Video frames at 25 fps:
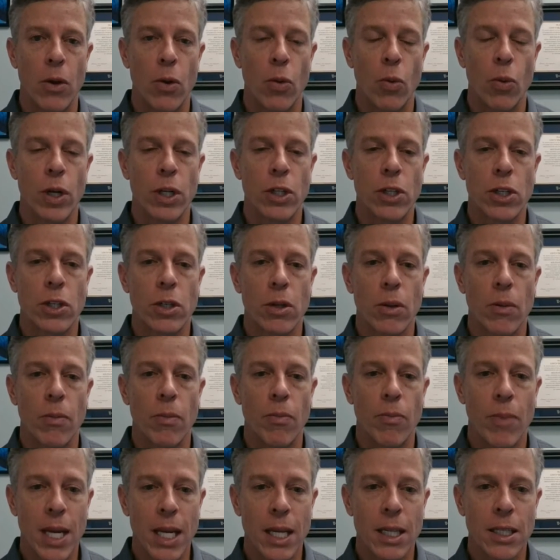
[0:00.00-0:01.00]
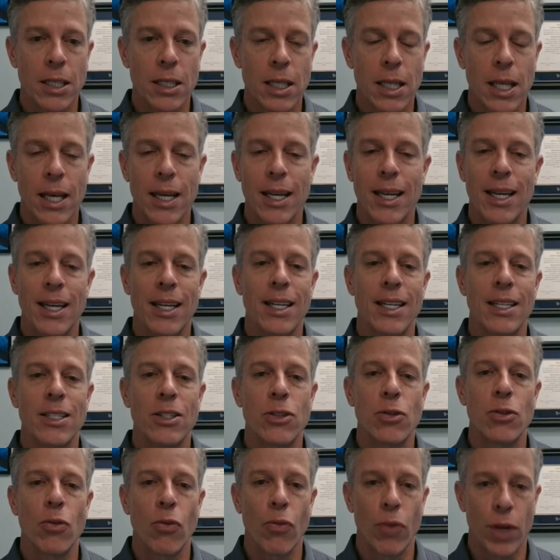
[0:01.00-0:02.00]
which means that it
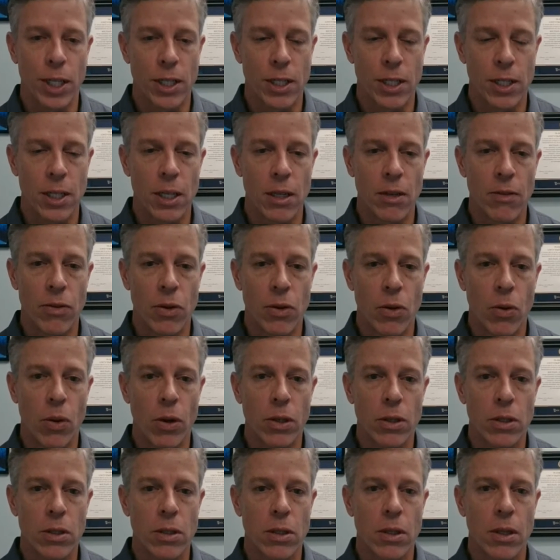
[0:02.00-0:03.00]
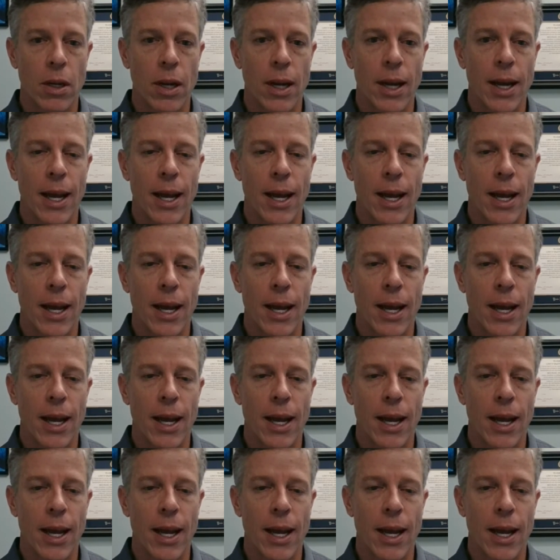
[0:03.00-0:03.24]
is risky, of course.